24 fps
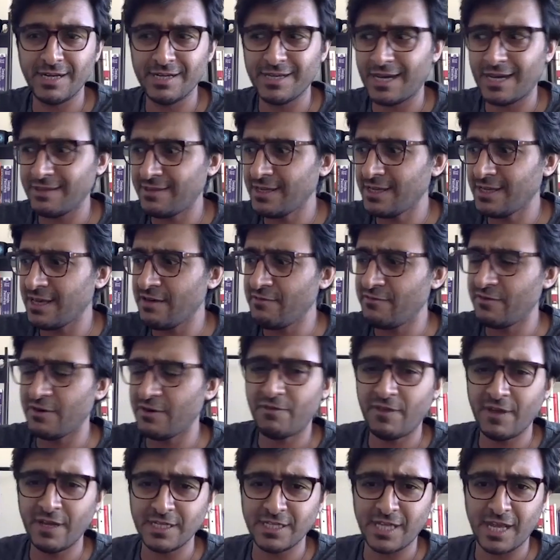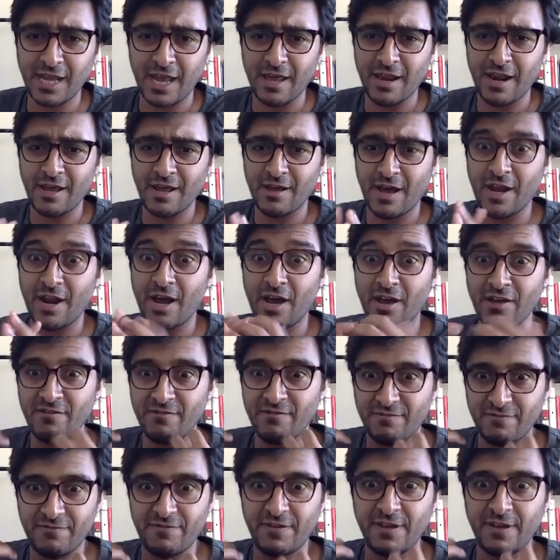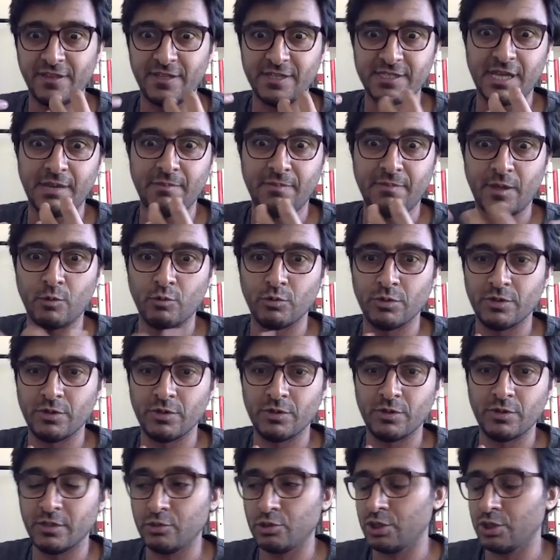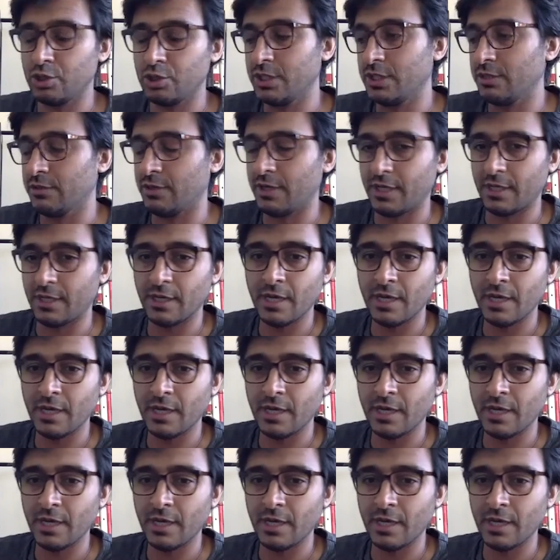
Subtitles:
I think everything is like, and I feel the same thing with engineering